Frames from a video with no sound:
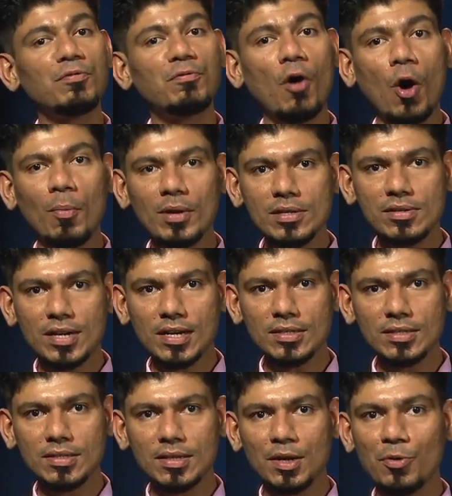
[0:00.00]
Formal
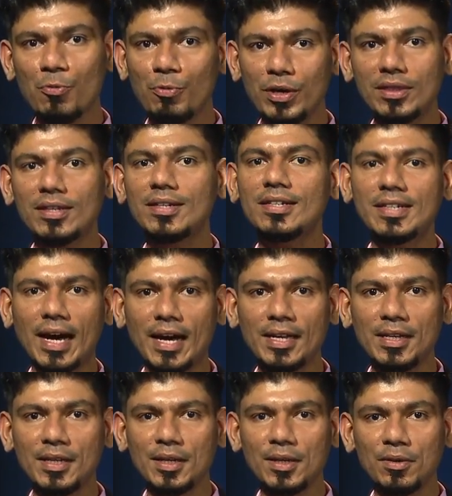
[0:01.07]
dress with
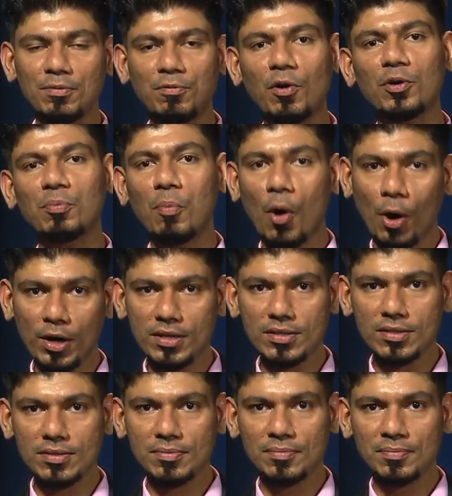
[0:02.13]
tie for
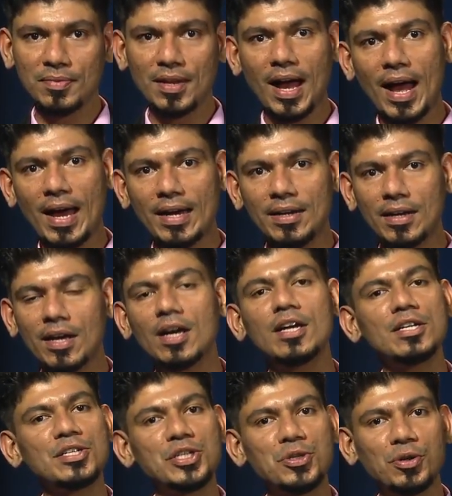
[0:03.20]
boys and
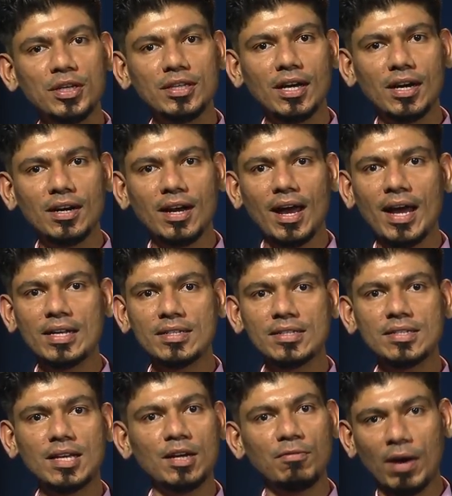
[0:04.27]
chudidar and
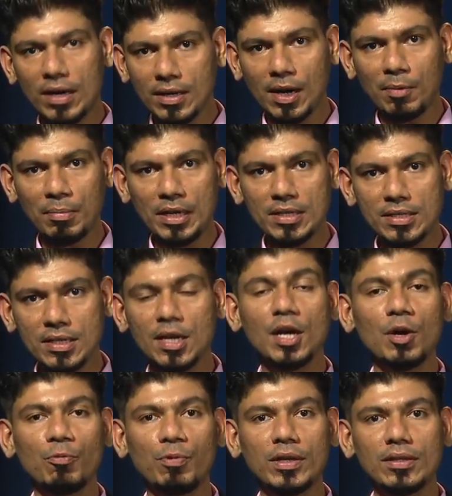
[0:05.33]
salwar kameez
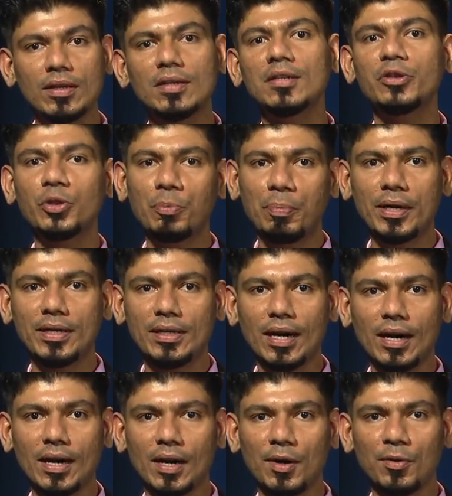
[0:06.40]
with
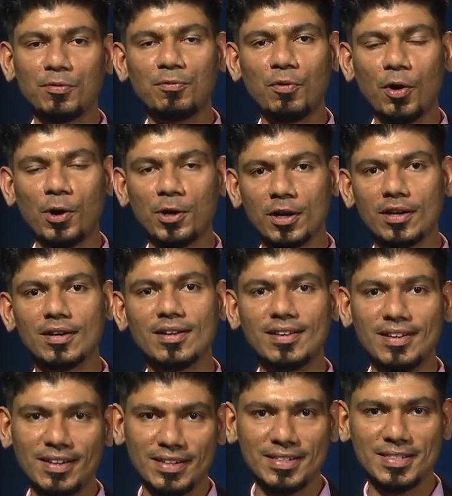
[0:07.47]
dupatta for
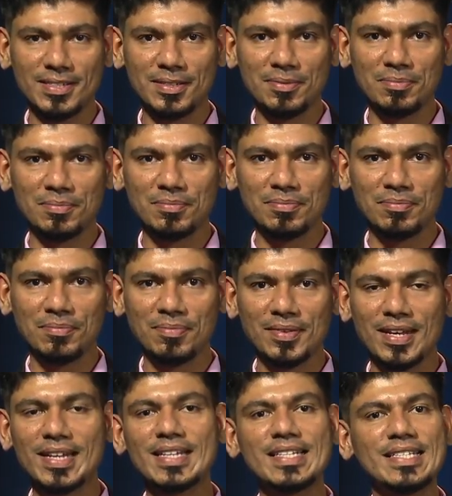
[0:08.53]
girls.
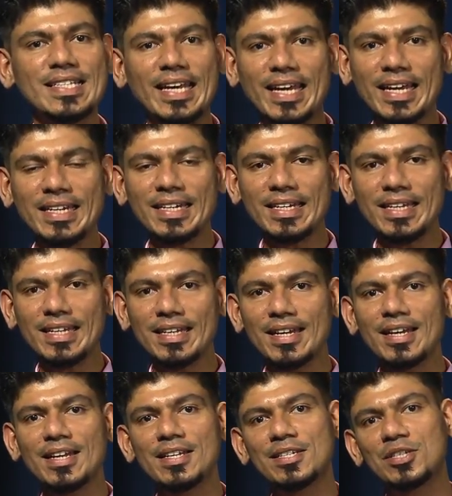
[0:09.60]
Secondly,
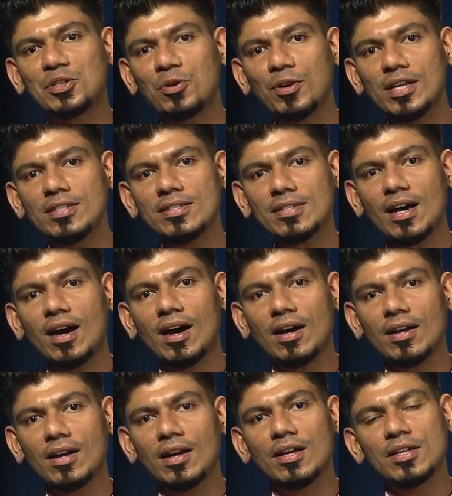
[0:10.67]
students
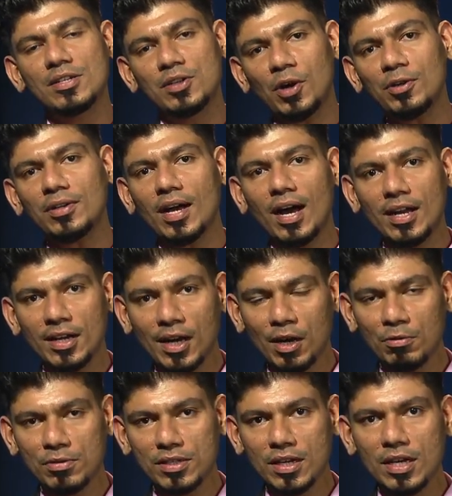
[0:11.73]
are not
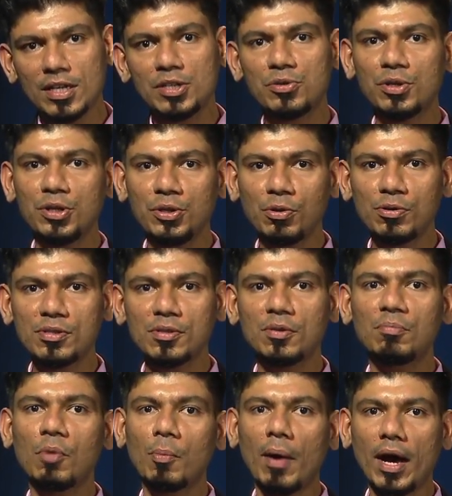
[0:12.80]
allowed to use
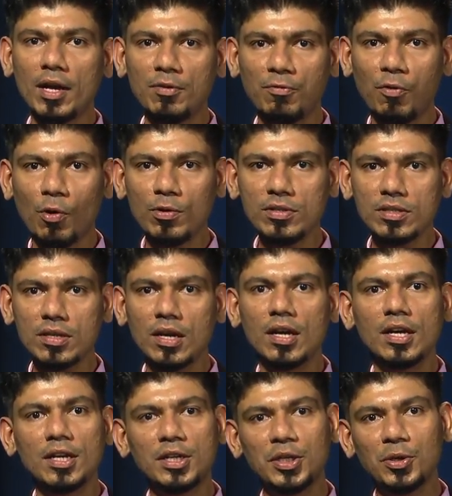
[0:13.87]
mobile phones
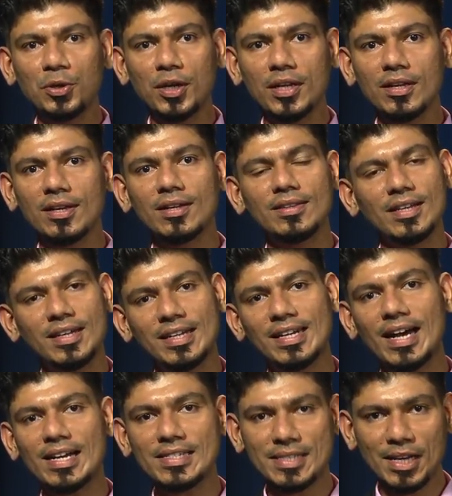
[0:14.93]
during the
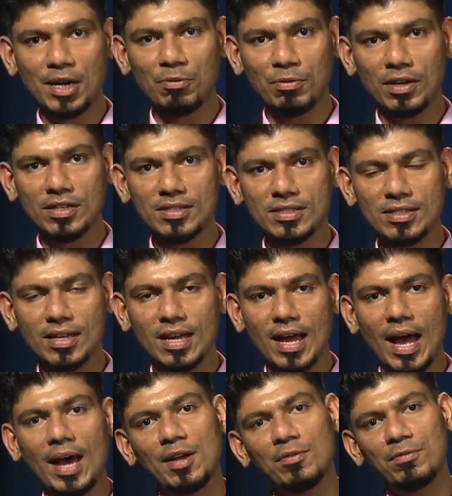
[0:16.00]
class hours
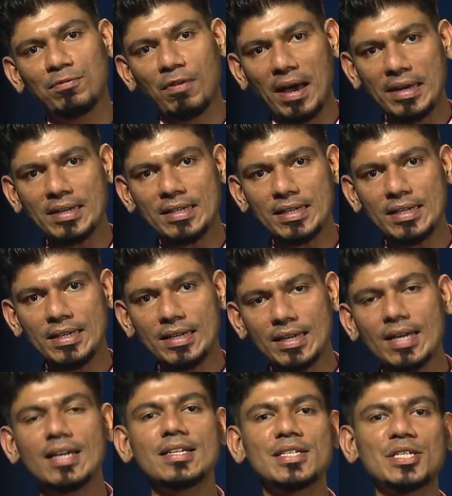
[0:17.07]
and finally,
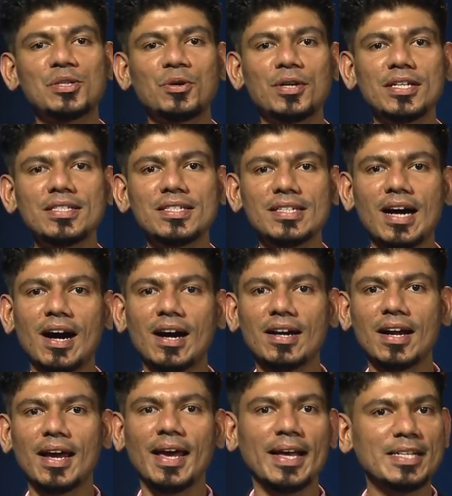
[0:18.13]
students are
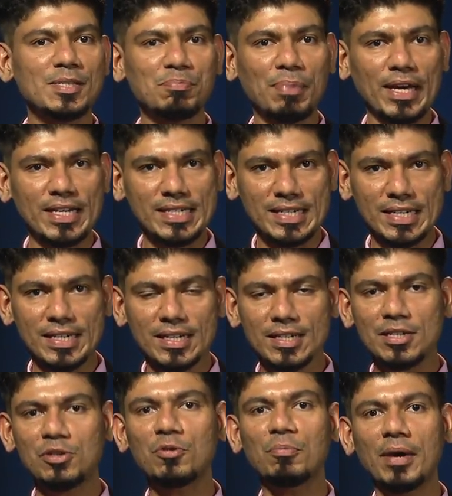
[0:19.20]
expected
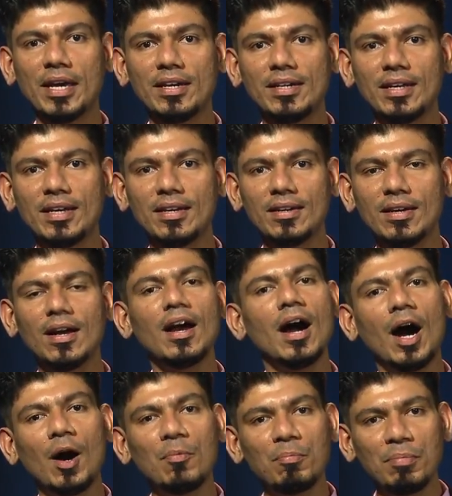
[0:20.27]
to maintain
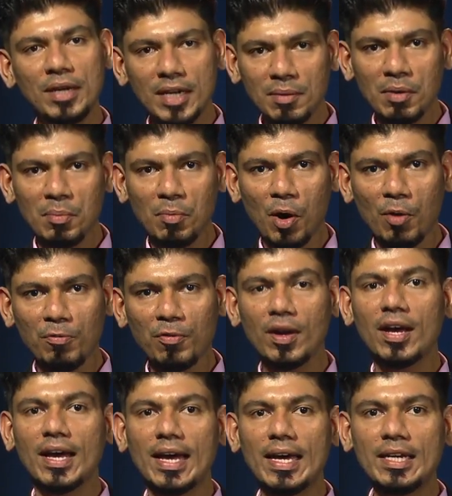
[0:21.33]
a minimum of
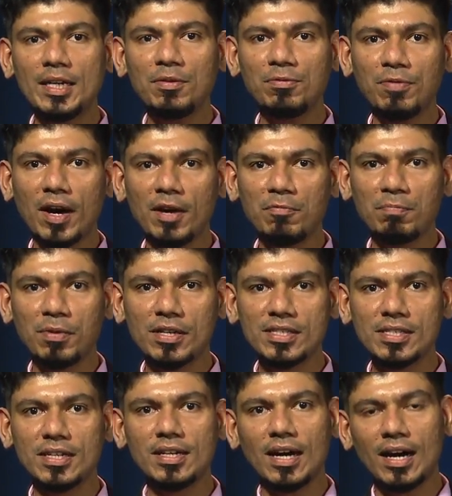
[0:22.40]

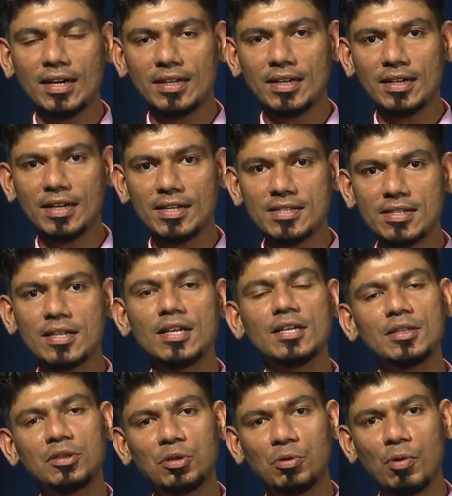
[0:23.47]
85% attendance
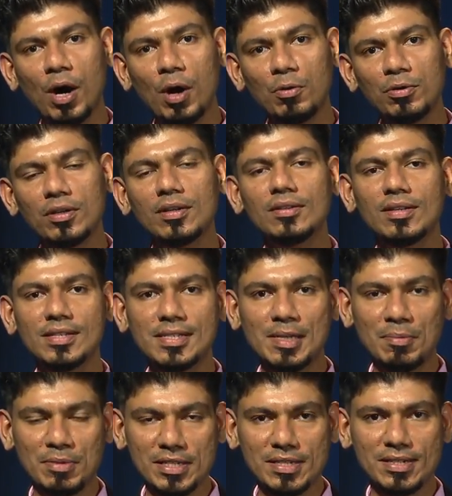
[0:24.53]
throughout the
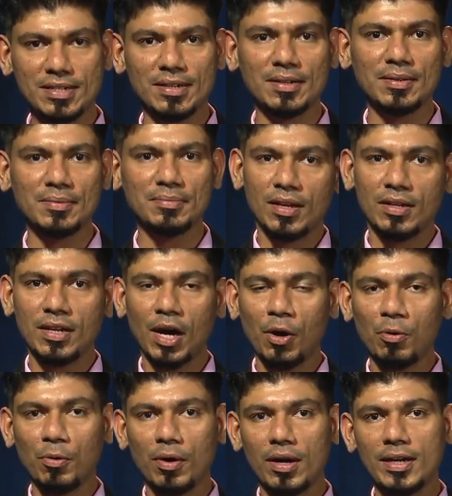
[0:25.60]
semester.
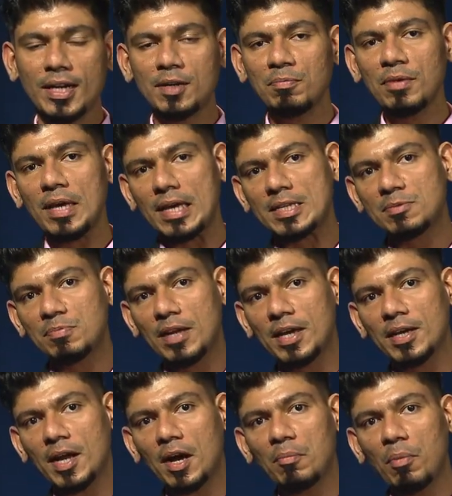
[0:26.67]
Now, let me
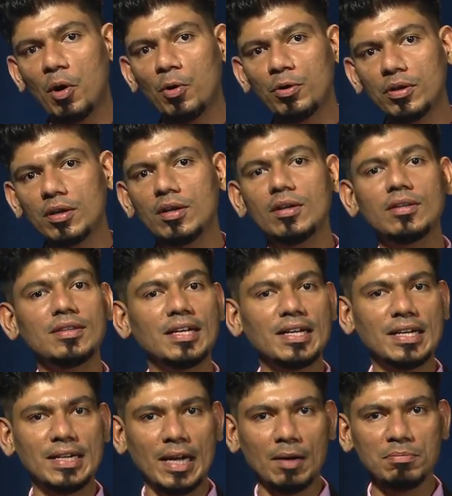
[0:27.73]
explain about the
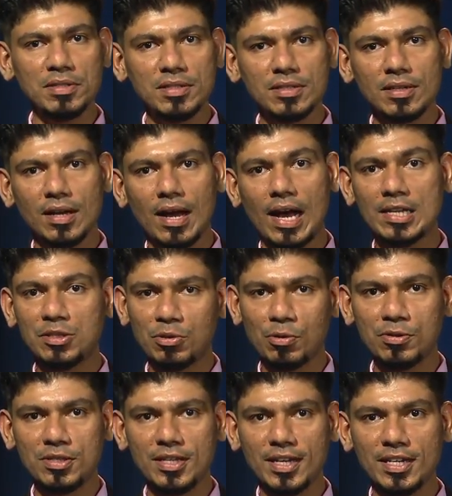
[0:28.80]
clubs,
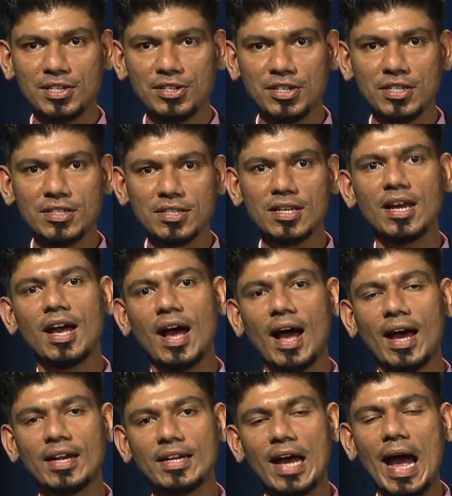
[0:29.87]
associations,
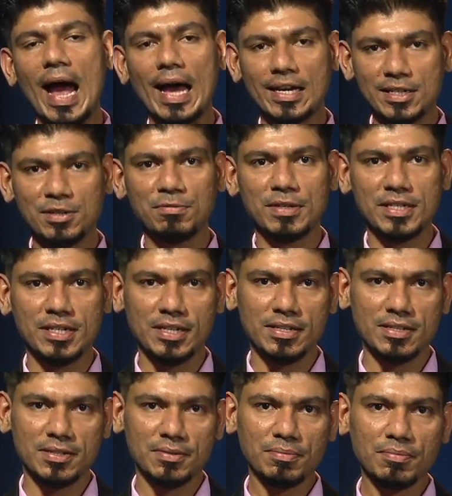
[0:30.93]
and
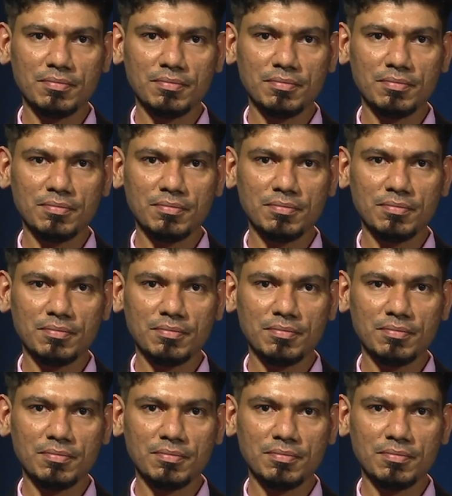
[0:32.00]
activities.